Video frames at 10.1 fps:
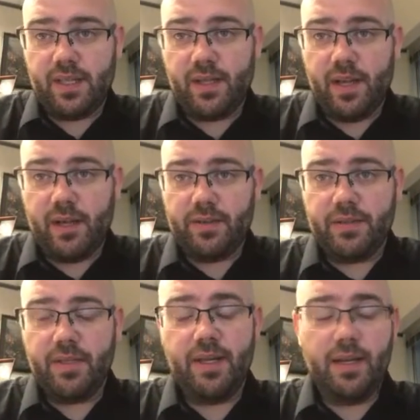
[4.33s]
I thought I'd
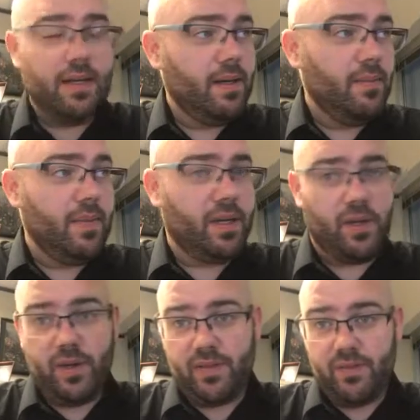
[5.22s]
make a
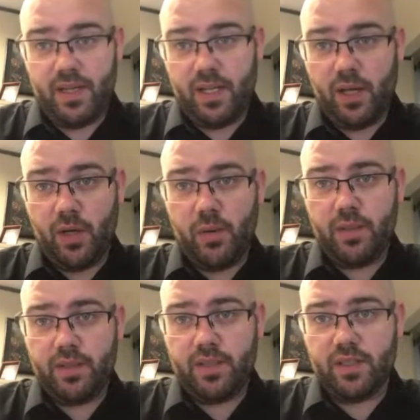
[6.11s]
quick video